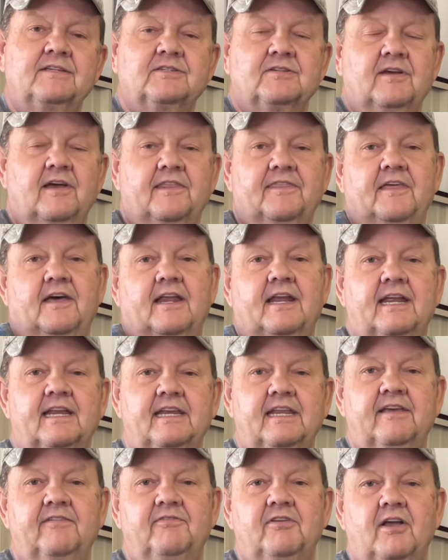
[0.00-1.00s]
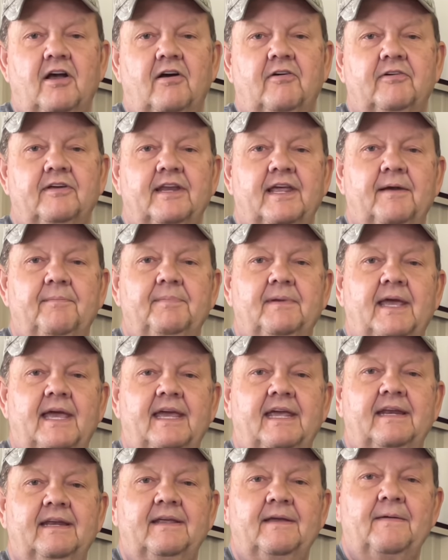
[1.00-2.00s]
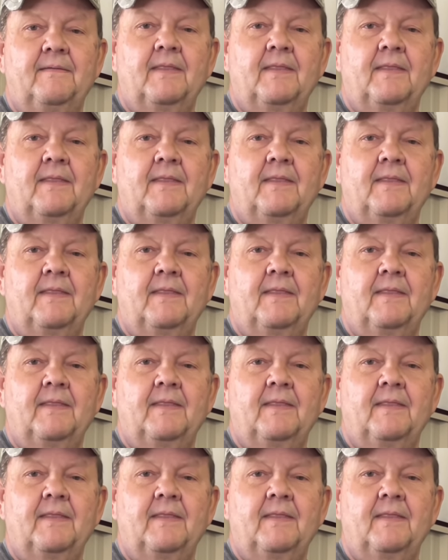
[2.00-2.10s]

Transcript: So I thought I'd give you all an update.